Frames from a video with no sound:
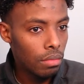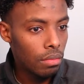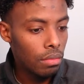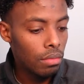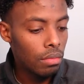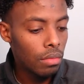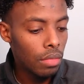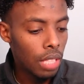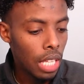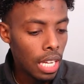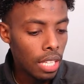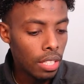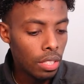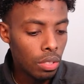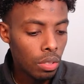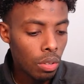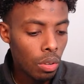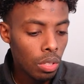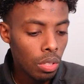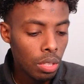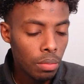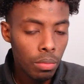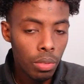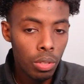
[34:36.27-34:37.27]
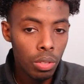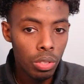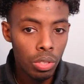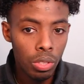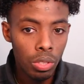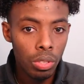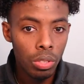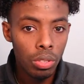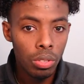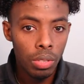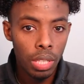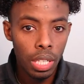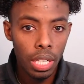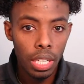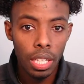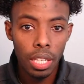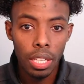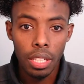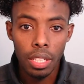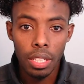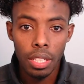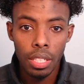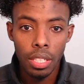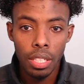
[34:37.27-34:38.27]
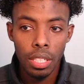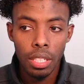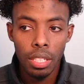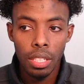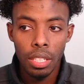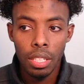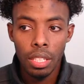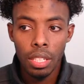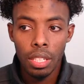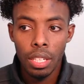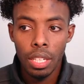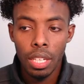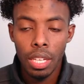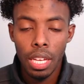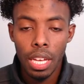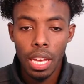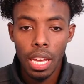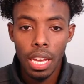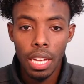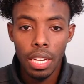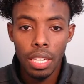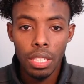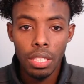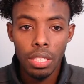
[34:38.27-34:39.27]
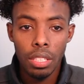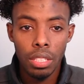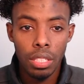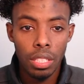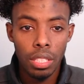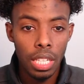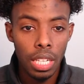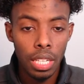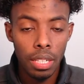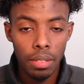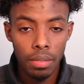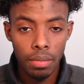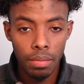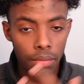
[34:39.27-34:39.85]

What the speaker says: That's called emotional trading. And you get,